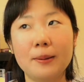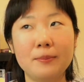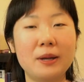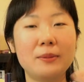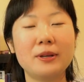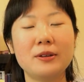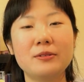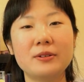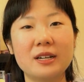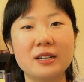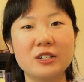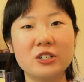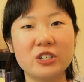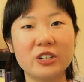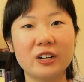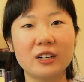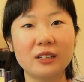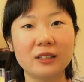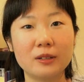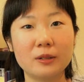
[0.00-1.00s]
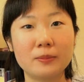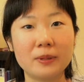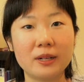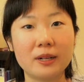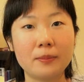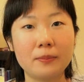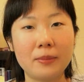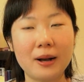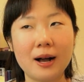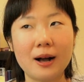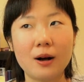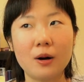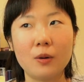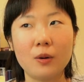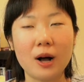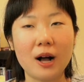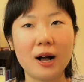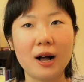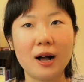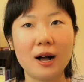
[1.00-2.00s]
Maybe you can share a little bit
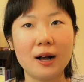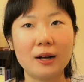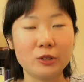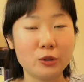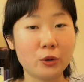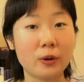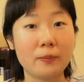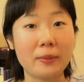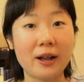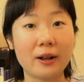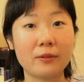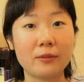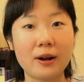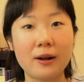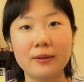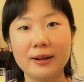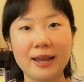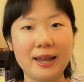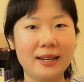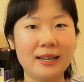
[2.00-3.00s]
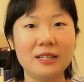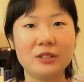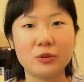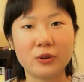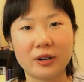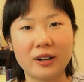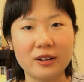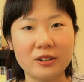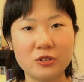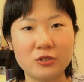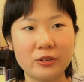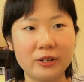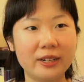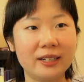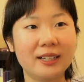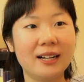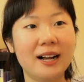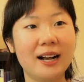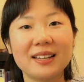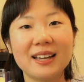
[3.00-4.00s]
about your background and in your country.